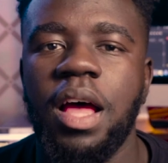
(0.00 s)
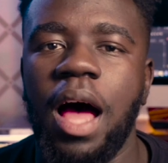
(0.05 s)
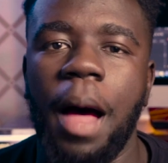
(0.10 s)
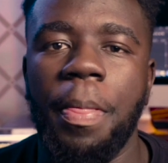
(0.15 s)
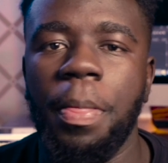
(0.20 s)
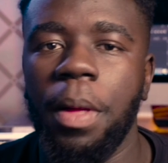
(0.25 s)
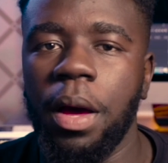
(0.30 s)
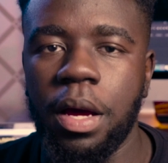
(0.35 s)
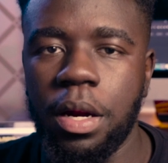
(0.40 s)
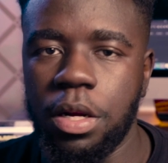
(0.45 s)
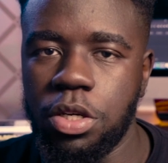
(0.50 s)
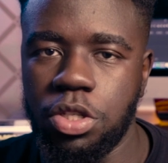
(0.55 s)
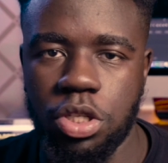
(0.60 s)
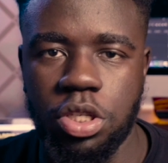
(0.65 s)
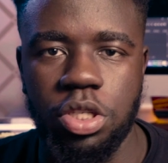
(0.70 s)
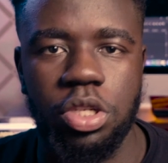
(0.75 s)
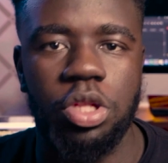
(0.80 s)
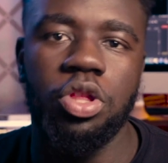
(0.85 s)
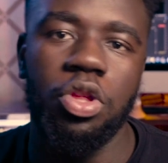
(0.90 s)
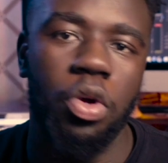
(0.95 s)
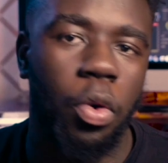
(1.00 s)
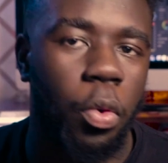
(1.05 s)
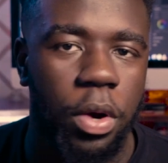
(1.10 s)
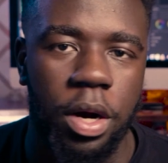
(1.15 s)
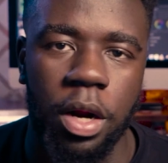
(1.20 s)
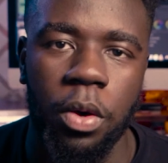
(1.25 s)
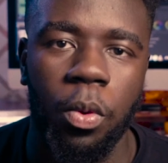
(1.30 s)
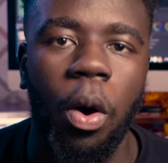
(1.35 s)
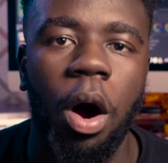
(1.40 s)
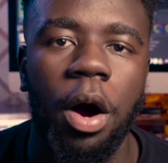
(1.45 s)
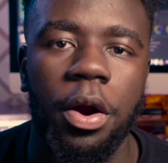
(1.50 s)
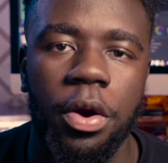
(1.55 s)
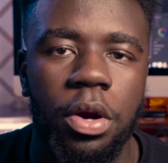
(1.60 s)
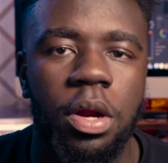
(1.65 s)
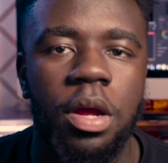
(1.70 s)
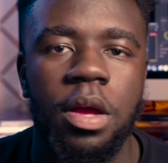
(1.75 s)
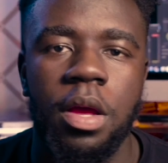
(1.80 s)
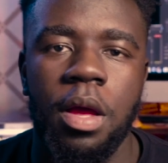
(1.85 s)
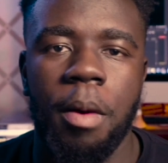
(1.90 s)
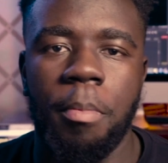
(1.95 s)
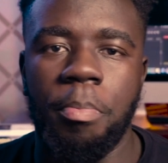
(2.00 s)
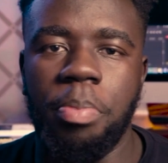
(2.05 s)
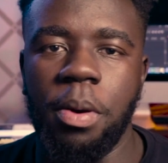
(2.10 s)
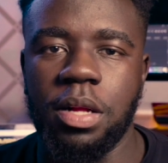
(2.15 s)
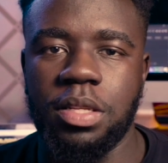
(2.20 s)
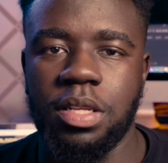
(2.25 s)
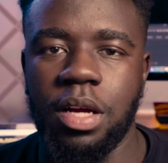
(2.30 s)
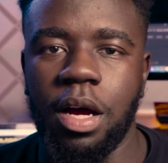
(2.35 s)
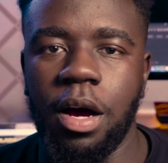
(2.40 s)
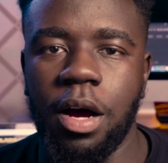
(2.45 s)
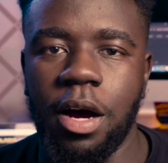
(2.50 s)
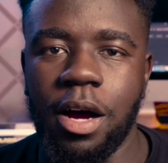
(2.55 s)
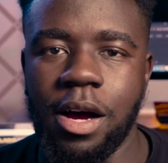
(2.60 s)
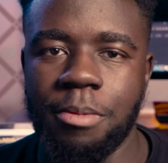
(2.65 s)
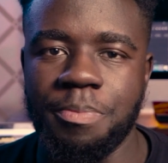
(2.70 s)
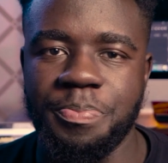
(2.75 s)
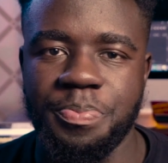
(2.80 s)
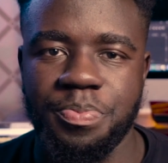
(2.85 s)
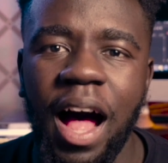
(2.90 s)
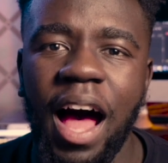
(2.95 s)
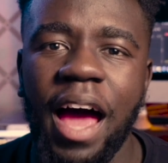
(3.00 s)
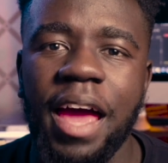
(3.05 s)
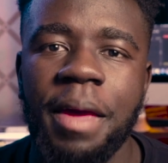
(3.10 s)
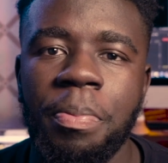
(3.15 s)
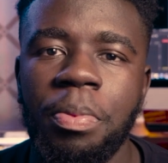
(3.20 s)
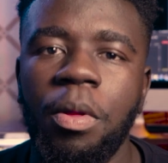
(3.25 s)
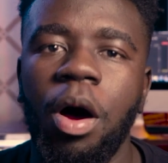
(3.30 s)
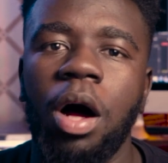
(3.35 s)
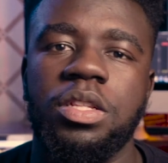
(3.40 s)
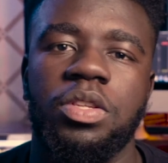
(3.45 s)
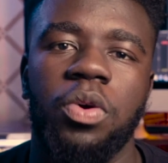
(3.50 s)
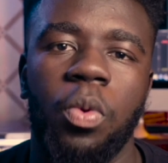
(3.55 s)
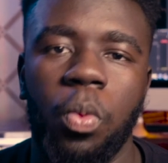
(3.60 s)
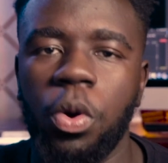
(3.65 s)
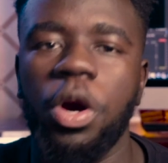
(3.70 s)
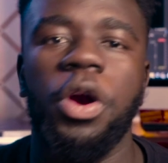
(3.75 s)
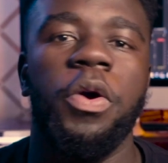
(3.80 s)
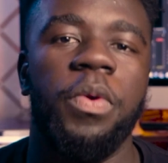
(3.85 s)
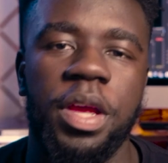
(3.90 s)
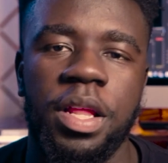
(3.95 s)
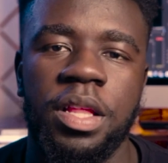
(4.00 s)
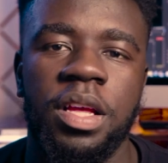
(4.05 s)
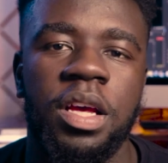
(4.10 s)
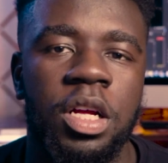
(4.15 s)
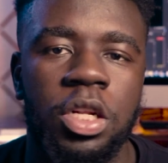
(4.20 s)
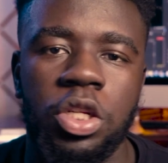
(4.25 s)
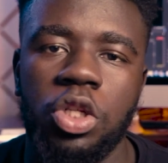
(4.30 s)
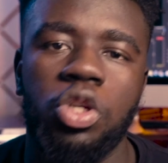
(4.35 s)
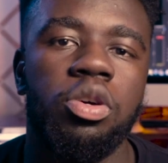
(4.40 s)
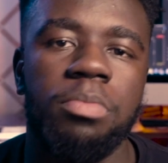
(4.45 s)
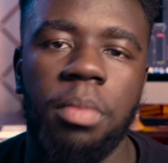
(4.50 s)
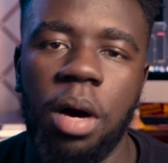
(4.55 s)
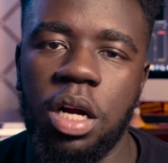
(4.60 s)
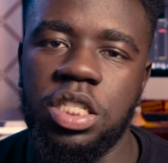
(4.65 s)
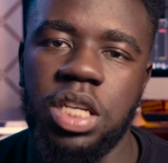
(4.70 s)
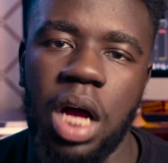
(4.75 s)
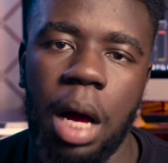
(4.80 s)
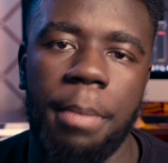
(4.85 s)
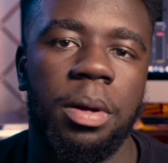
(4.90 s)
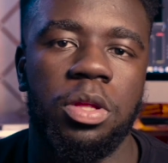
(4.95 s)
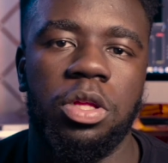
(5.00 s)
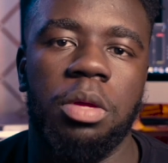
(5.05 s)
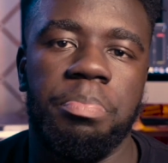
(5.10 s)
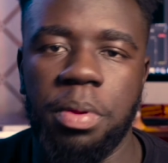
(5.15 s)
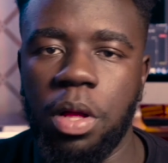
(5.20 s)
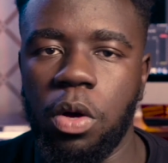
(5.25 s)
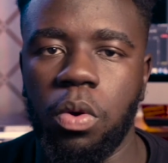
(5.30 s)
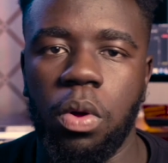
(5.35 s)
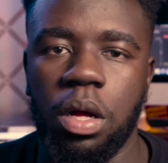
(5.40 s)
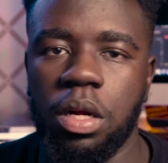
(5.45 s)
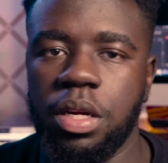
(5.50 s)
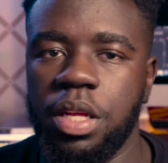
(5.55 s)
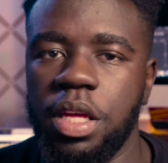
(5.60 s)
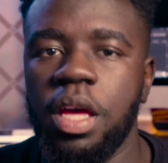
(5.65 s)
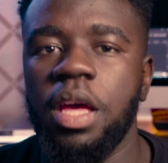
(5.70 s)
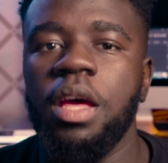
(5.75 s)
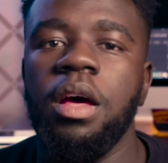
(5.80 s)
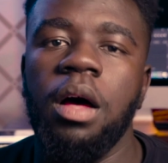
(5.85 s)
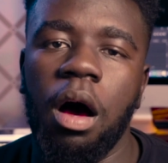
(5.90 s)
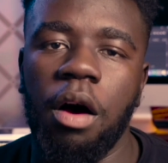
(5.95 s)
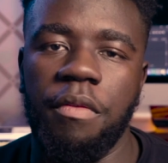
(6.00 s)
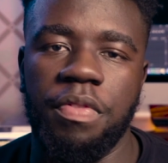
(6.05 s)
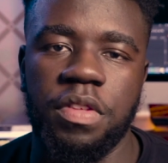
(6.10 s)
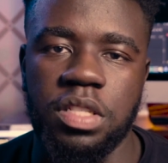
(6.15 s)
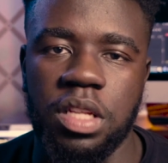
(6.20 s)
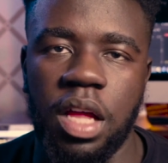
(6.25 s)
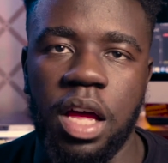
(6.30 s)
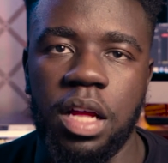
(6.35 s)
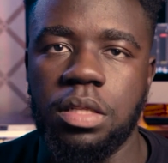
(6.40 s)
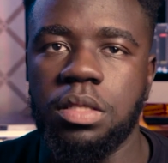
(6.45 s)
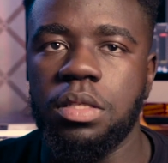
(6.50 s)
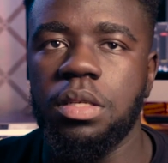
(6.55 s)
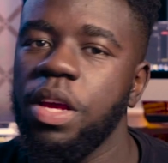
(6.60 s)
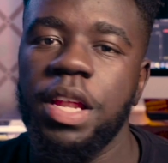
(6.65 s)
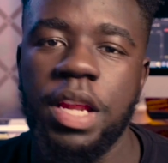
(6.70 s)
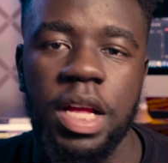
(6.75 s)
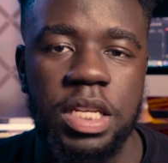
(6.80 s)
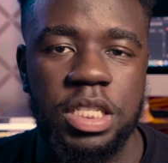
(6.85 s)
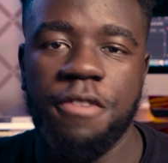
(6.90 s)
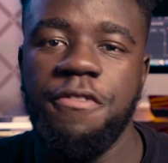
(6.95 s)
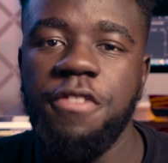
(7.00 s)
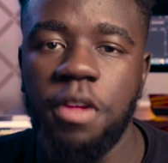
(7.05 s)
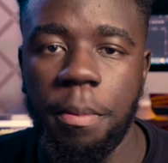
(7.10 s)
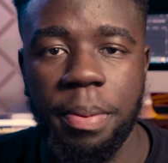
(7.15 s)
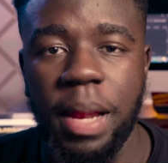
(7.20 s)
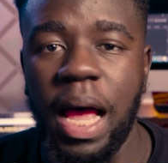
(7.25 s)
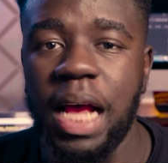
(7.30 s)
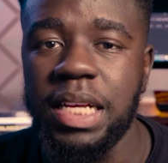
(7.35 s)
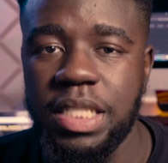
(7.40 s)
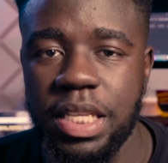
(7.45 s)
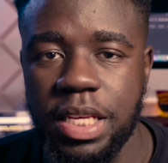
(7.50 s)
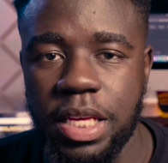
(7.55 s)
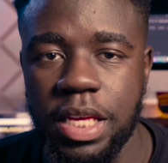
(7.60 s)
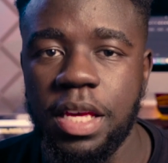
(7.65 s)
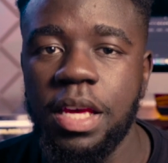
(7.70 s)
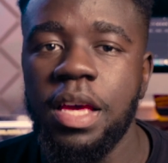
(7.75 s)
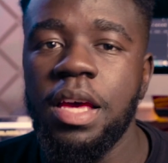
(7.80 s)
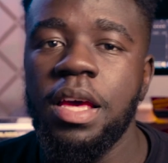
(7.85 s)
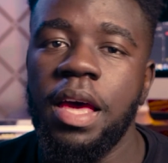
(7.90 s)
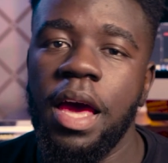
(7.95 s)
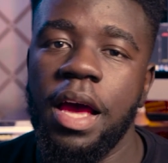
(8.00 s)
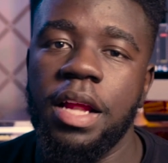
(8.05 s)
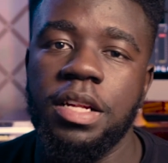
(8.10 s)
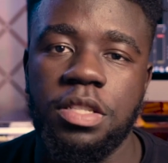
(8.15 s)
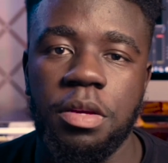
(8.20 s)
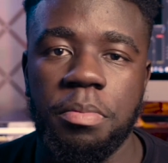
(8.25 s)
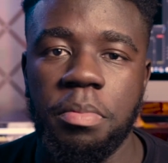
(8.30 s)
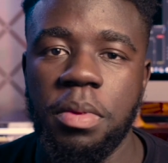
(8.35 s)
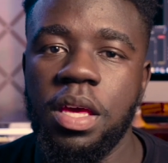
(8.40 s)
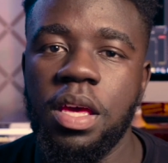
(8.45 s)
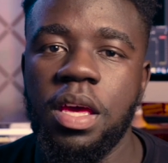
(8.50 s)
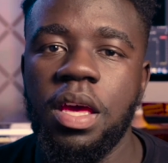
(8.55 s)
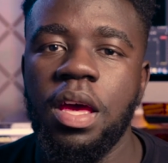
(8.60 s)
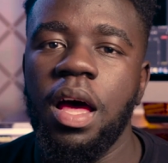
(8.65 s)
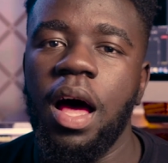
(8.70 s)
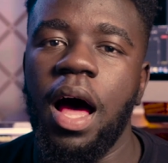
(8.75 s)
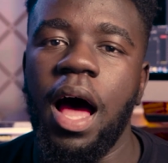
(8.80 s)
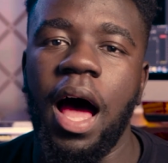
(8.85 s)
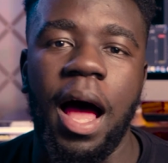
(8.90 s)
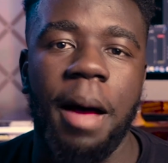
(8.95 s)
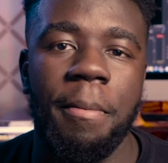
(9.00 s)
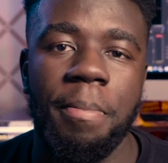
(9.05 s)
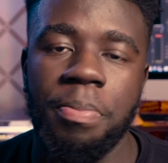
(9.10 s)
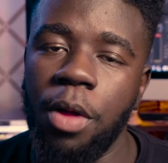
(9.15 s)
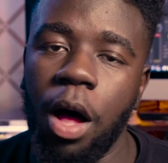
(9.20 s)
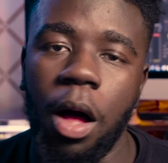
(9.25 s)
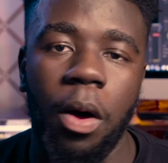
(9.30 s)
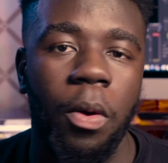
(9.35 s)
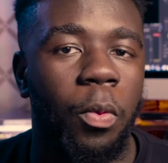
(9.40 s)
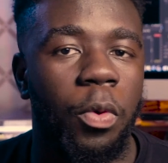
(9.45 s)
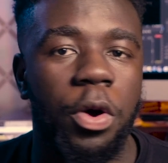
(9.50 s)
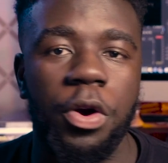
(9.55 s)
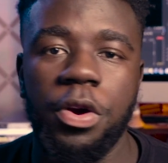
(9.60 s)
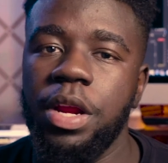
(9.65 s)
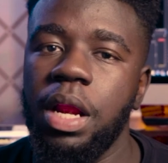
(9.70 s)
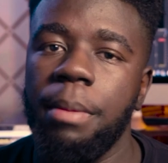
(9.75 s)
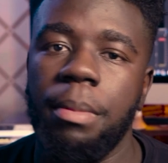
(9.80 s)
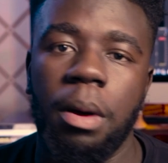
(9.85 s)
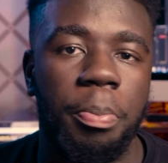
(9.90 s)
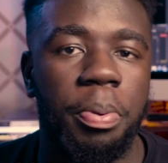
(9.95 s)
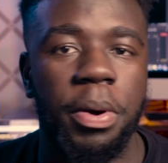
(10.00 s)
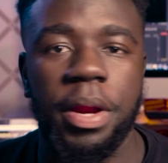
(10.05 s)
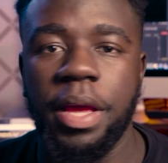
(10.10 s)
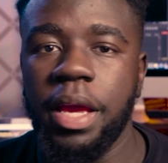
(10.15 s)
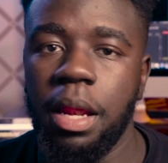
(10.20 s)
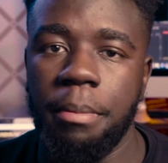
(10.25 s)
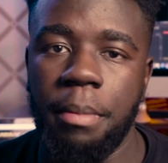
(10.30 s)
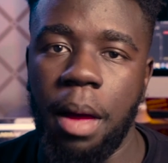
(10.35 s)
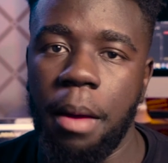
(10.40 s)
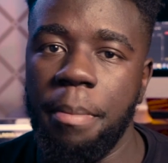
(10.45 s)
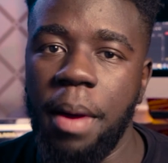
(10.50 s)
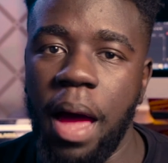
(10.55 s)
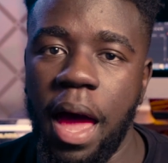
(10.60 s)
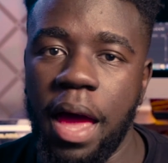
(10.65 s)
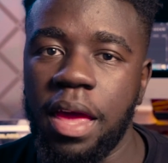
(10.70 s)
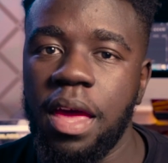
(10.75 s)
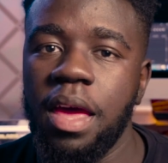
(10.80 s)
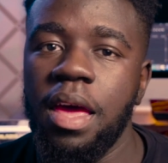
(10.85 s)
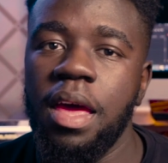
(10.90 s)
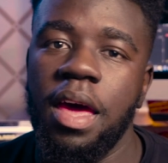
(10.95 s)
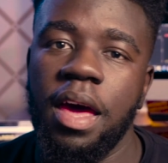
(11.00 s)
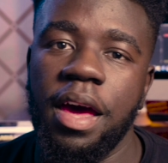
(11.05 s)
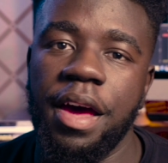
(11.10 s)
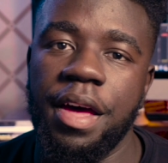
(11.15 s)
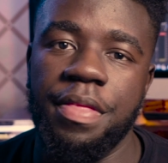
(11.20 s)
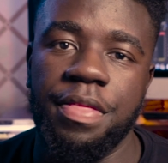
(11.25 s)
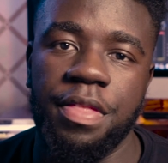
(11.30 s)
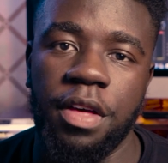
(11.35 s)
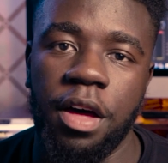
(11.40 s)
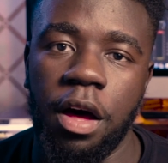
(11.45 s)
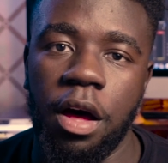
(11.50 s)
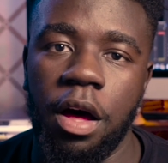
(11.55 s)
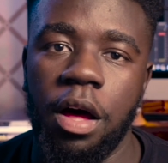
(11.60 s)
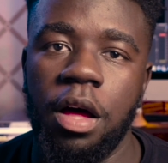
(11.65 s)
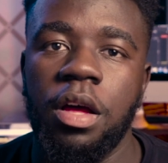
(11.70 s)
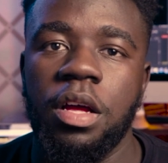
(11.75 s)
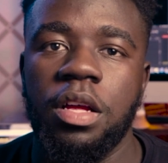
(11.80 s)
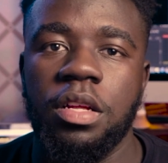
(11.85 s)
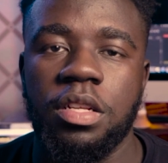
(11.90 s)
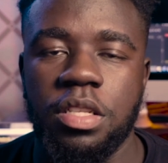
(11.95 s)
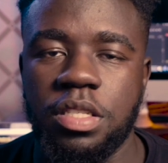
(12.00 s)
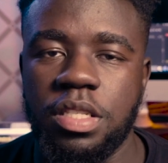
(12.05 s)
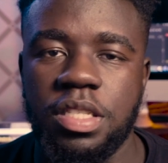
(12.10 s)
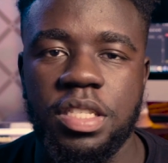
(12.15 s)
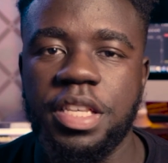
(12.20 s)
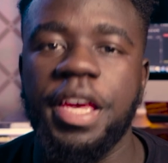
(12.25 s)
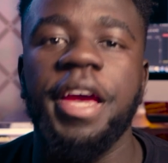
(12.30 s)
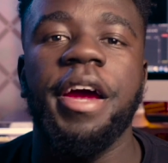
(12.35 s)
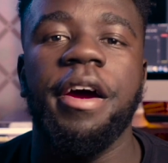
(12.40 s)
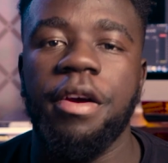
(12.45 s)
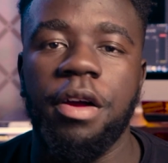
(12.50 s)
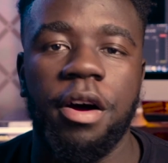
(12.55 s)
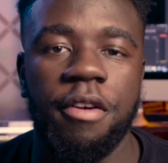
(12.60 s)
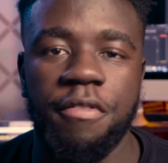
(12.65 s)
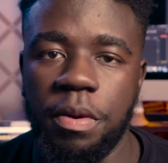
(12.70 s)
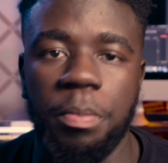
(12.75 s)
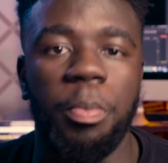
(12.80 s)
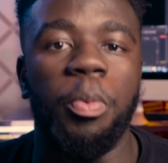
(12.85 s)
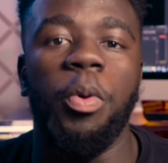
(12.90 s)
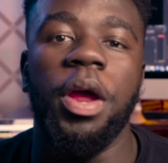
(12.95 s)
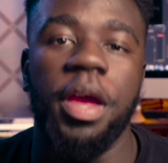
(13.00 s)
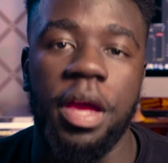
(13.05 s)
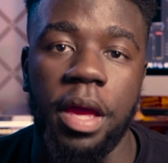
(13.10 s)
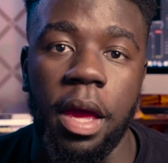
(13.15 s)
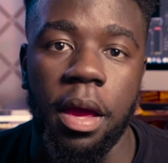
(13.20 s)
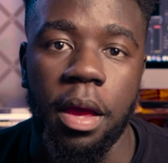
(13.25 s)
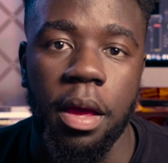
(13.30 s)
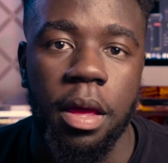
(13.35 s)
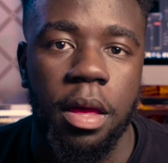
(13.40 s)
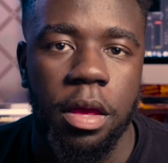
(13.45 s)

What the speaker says: I'm not gonna just throw it in water, but I'm not worried too much about the build quality of this lens. It doesn't feel plasticky, and to me, I'm not worried about putting it in my bag and scared of it breaking.